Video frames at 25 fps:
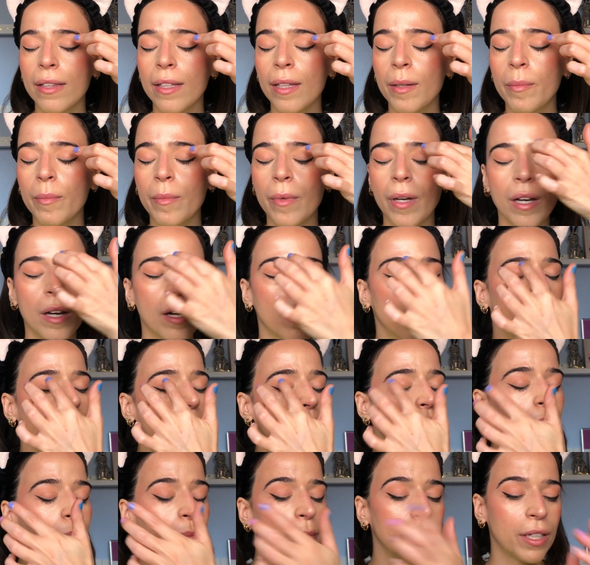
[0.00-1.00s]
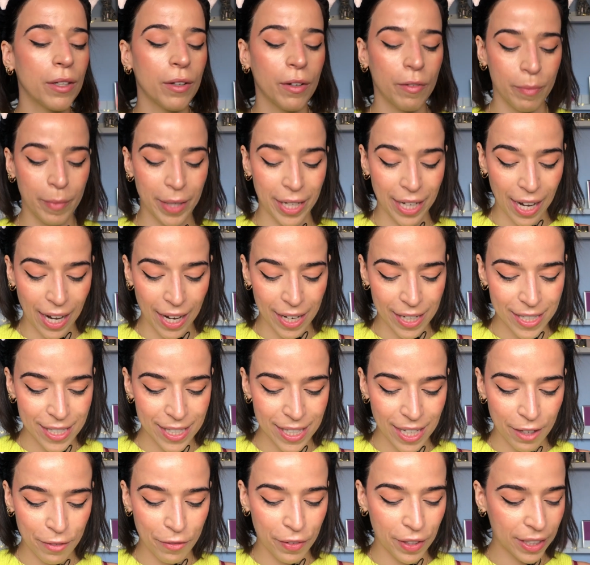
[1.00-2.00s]
them on the middle of my eyes.
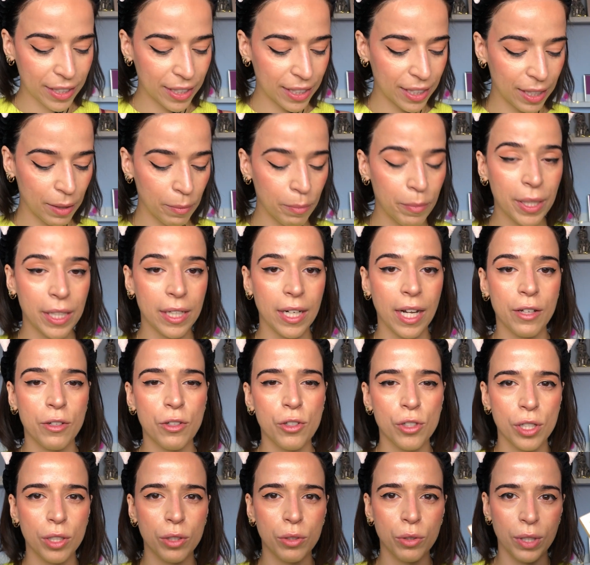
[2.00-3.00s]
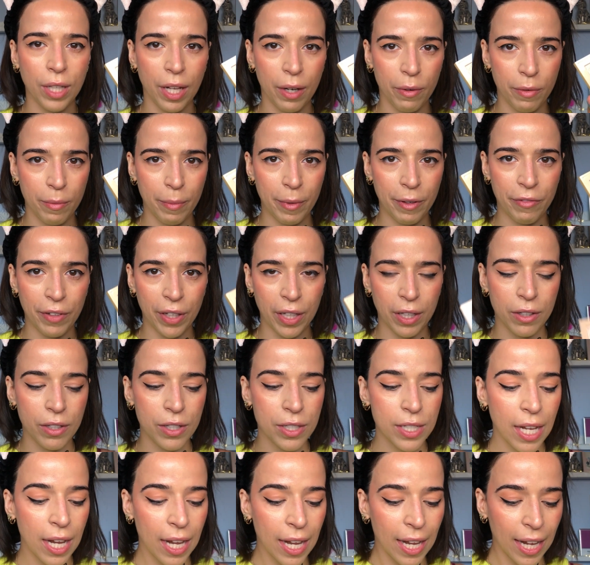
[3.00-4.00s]
I think, but I usually do that with my
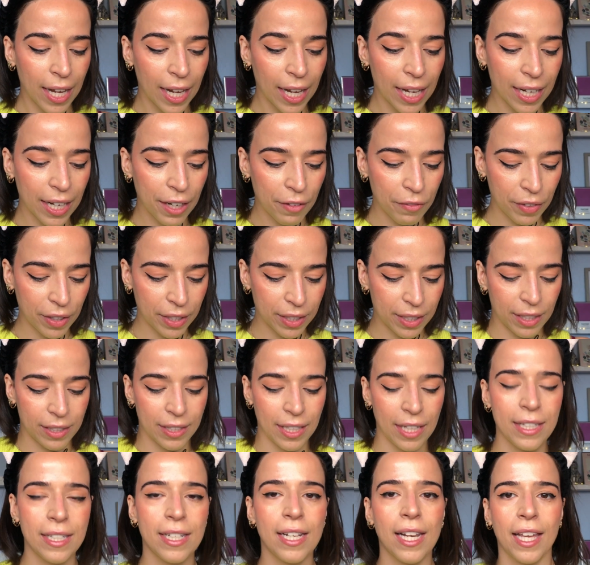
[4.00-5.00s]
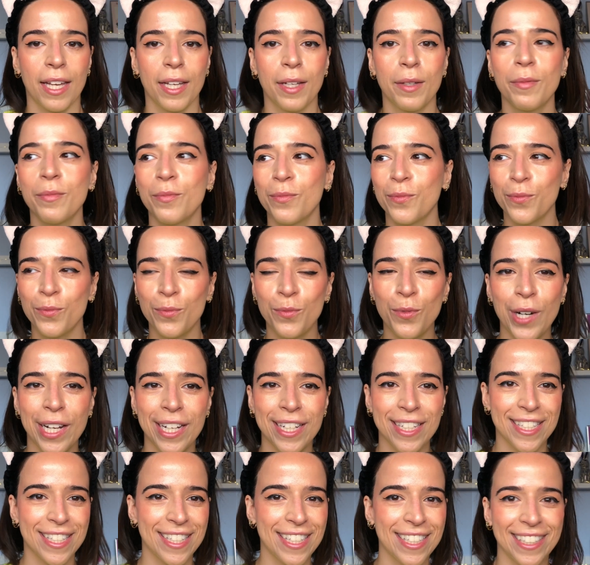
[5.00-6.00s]
fingers, and I think that like
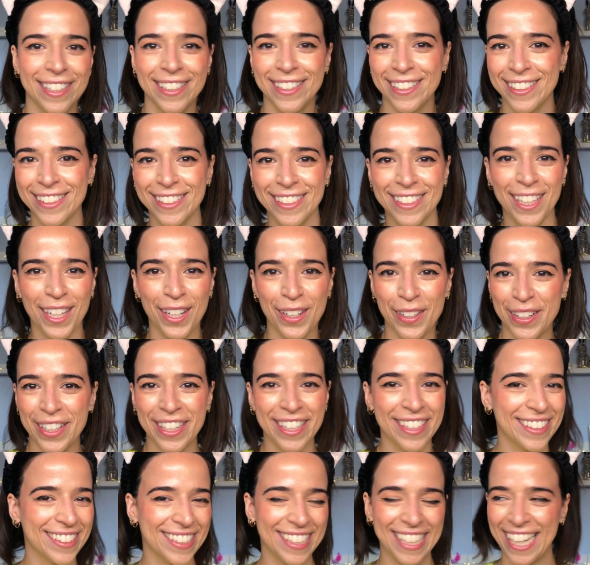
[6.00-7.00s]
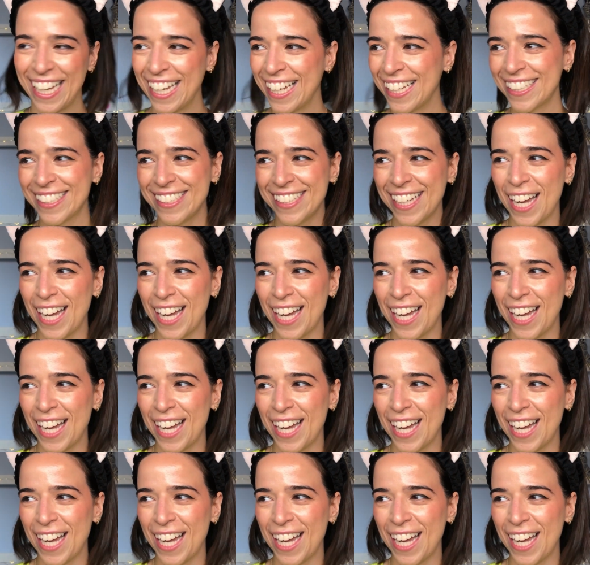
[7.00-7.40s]
brings the look like